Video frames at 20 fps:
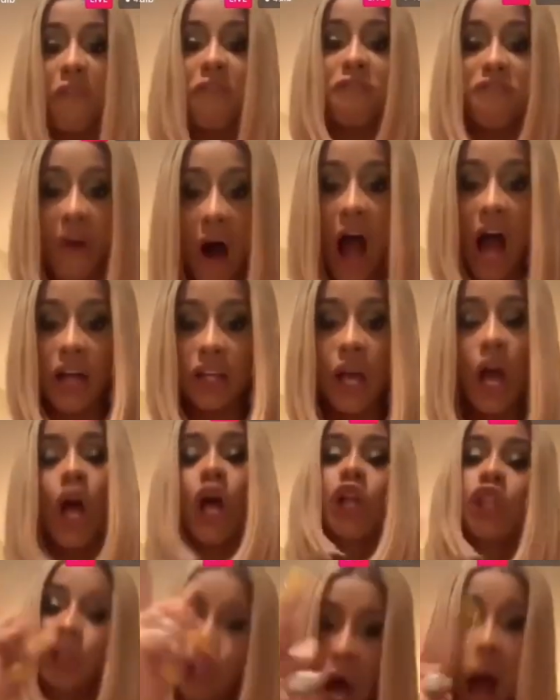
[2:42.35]
The fuck?
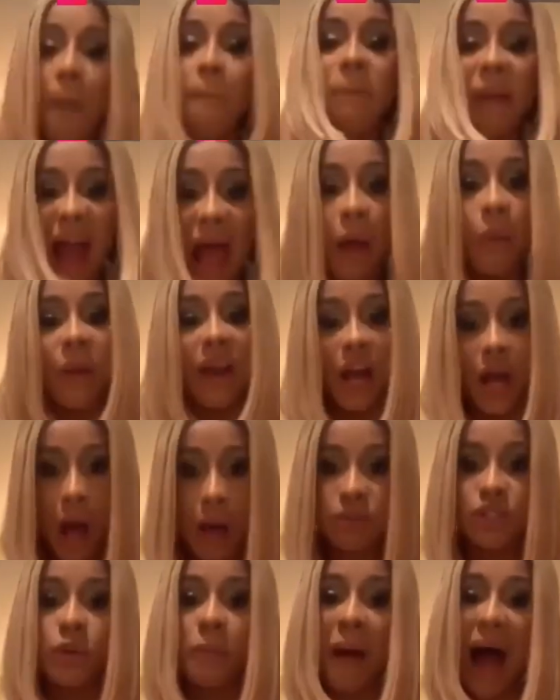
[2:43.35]
Don't play when
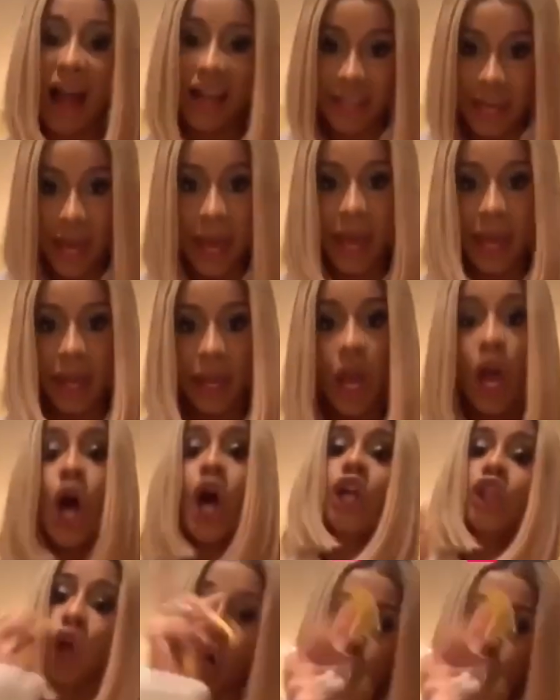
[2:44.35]
it comes to my kid.
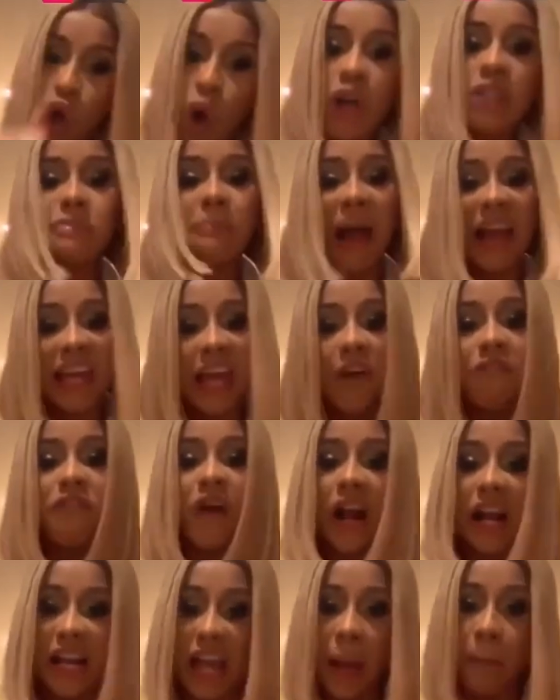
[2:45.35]
Don't use my
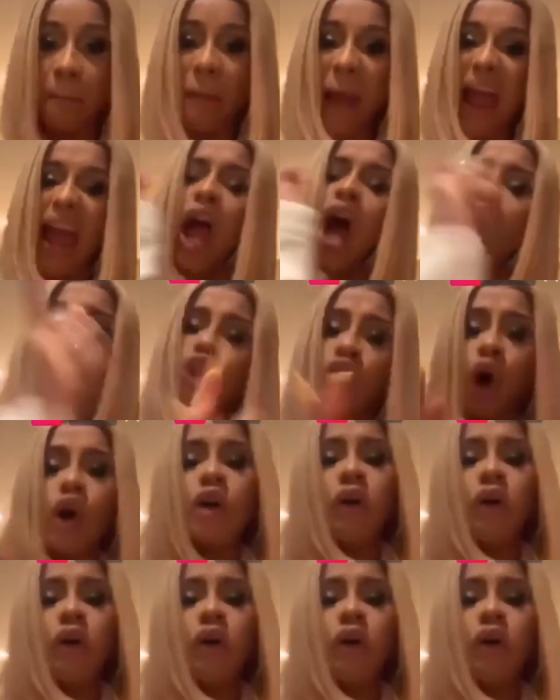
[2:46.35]
kid for clickbait.